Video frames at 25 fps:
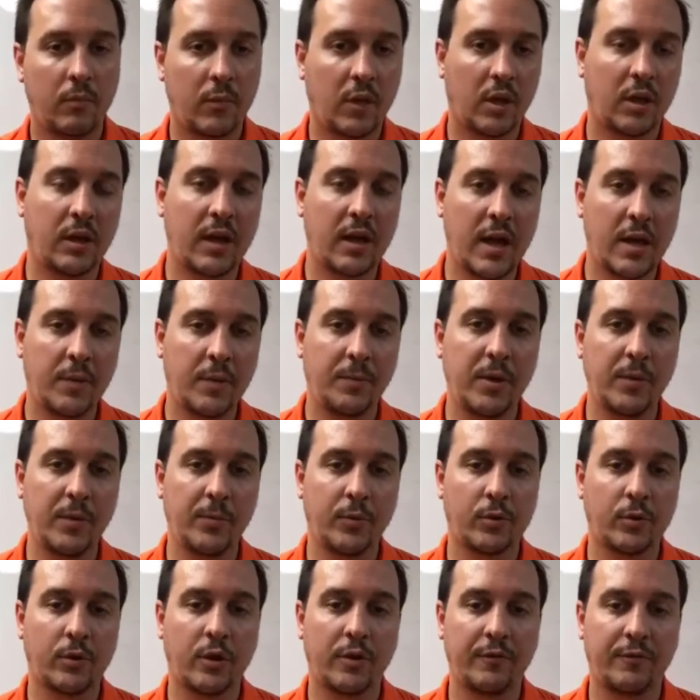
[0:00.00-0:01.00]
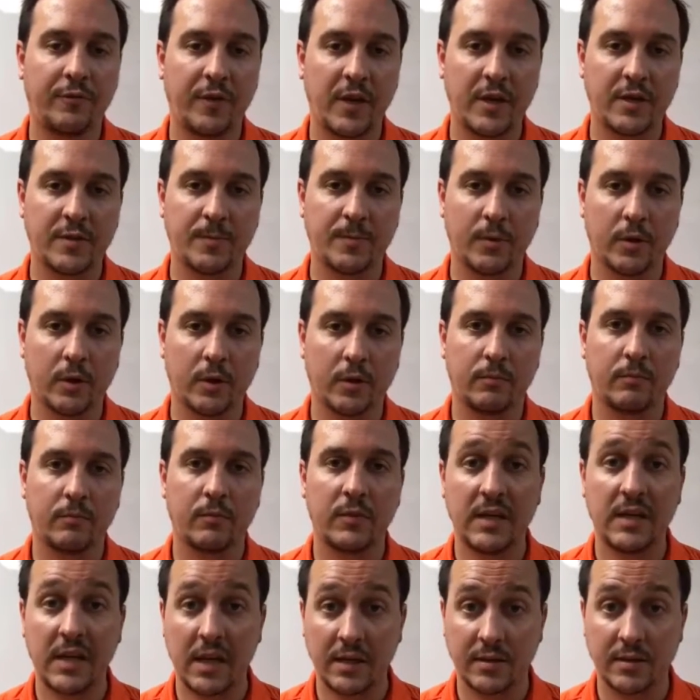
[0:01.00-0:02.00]
A lot of people are on Facebook.
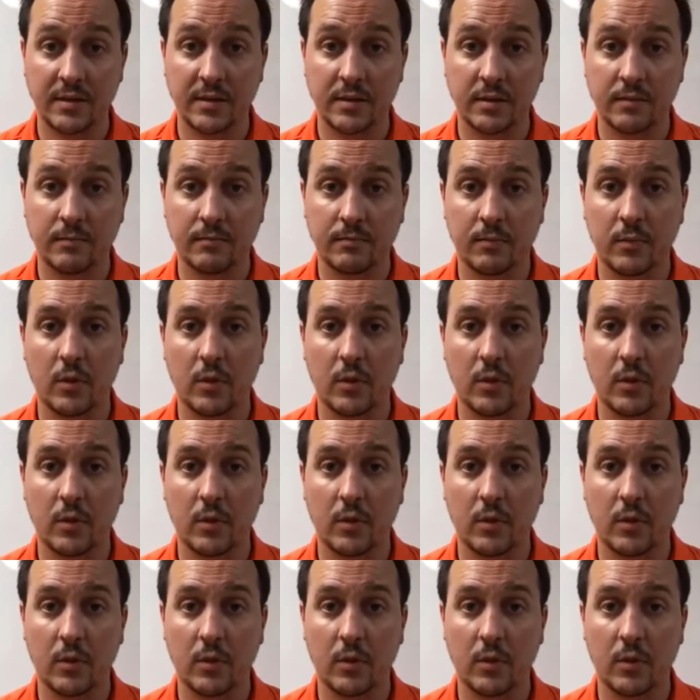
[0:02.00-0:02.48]
Yes.